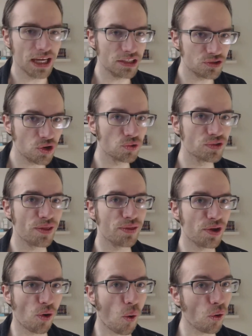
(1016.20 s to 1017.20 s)
It shows that
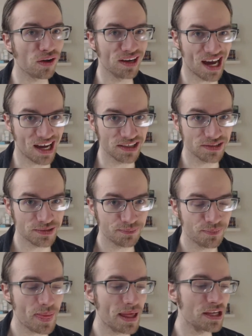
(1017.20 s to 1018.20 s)
they're organized.
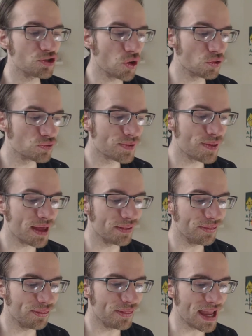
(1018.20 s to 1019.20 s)
It shows
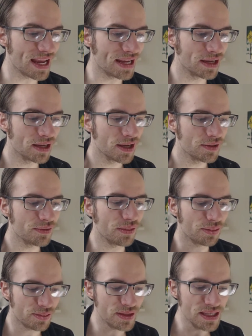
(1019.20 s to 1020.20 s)
that they
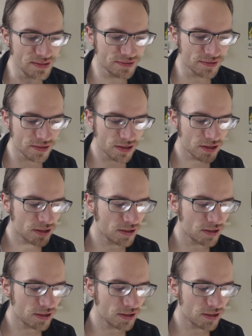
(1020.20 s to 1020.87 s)
that these